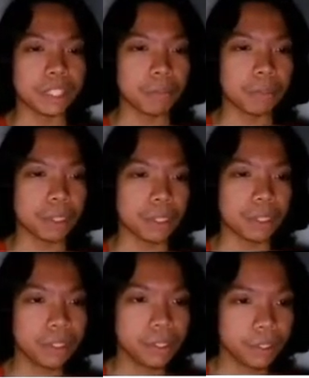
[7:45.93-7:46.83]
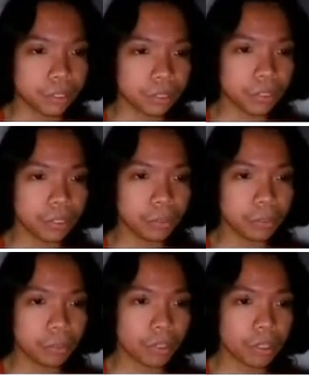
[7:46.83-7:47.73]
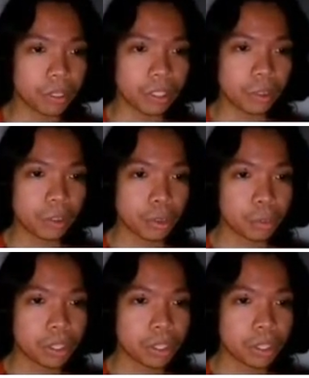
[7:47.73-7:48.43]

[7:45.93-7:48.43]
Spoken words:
And then I think